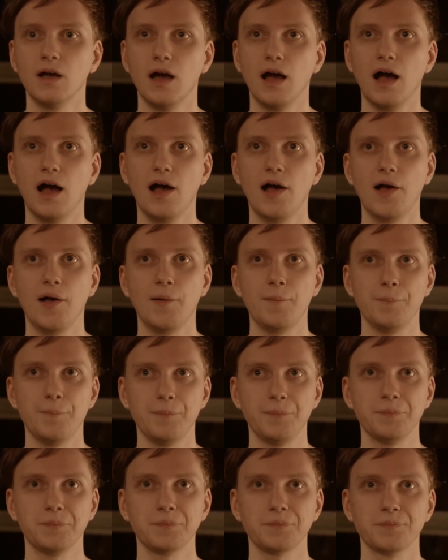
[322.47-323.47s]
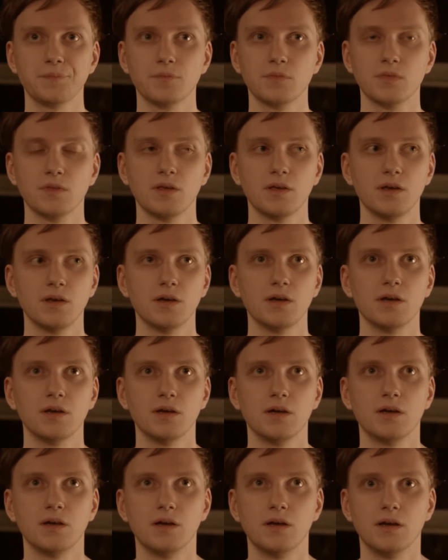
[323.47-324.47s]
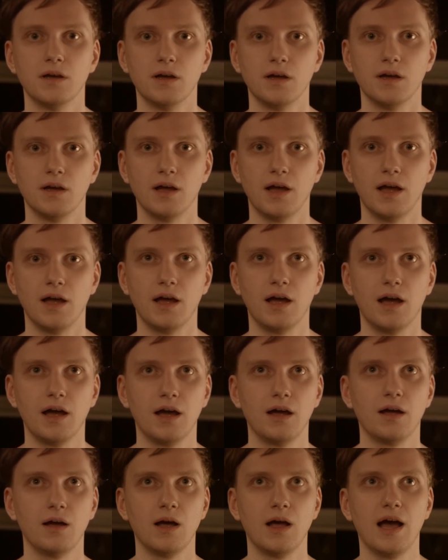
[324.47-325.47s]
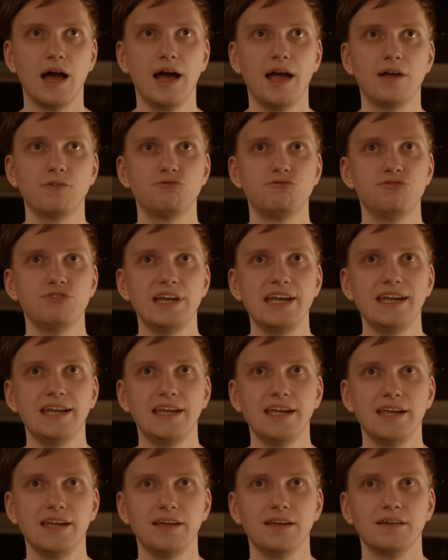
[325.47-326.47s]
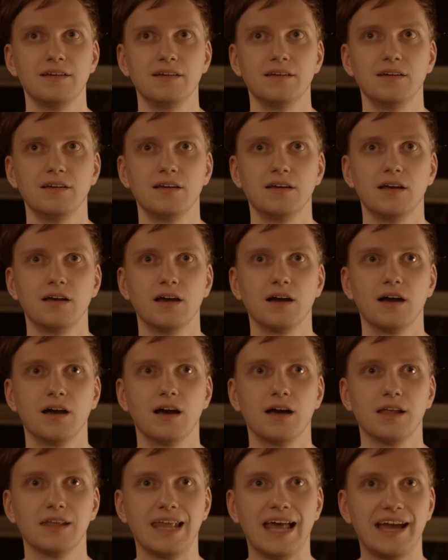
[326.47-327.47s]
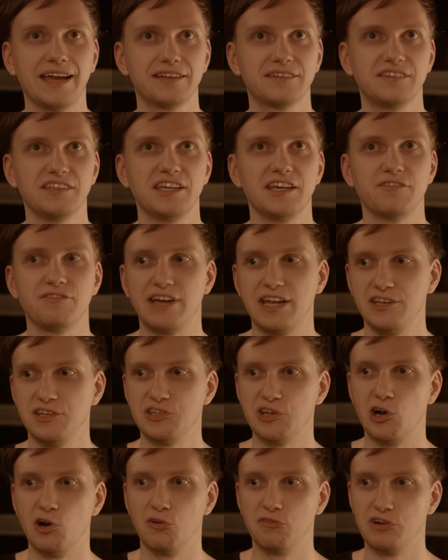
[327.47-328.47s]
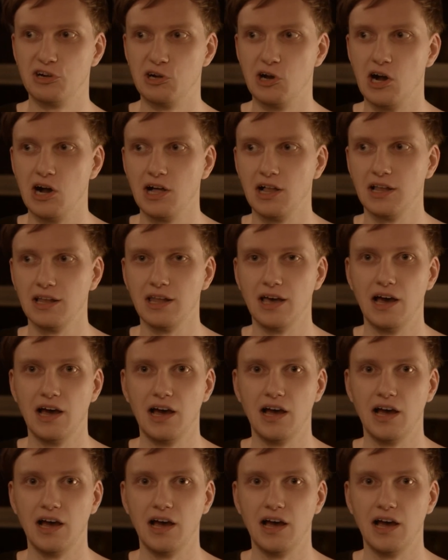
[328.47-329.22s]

mm-hmm. like that? I really liked the event overall.